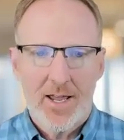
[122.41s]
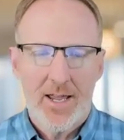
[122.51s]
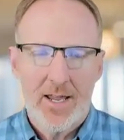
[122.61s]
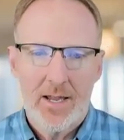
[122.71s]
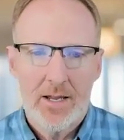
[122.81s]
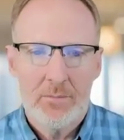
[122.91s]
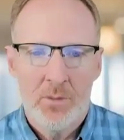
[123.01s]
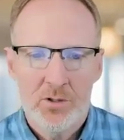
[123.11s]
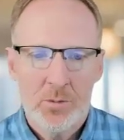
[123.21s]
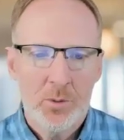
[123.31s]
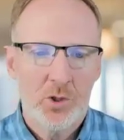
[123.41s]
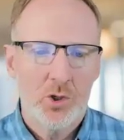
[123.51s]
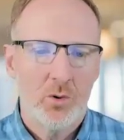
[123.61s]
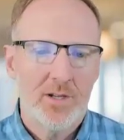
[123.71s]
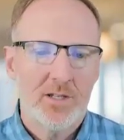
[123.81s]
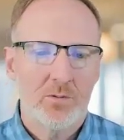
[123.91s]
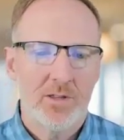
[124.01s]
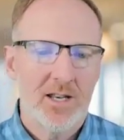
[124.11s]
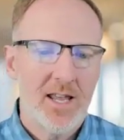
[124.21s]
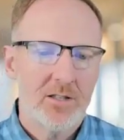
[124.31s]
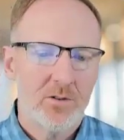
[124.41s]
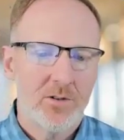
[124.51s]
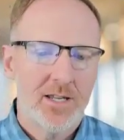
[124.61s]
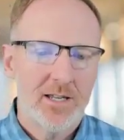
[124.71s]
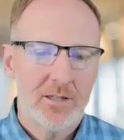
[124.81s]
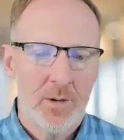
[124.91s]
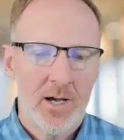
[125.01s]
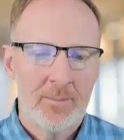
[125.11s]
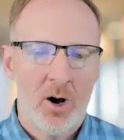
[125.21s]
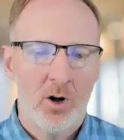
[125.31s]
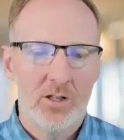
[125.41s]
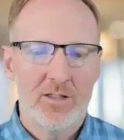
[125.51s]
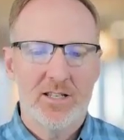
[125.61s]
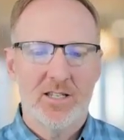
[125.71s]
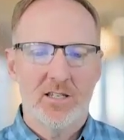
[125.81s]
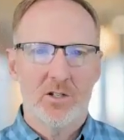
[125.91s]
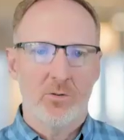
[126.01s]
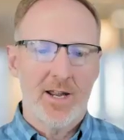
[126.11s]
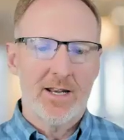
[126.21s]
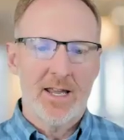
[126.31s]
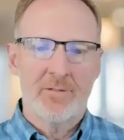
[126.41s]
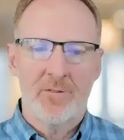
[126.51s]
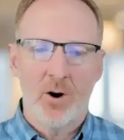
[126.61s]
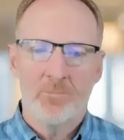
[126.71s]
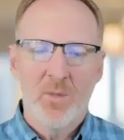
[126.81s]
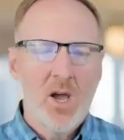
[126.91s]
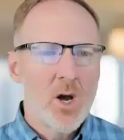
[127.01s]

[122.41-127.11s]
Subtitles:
a multiple choice with an answer key at the bottom. All of this is great info.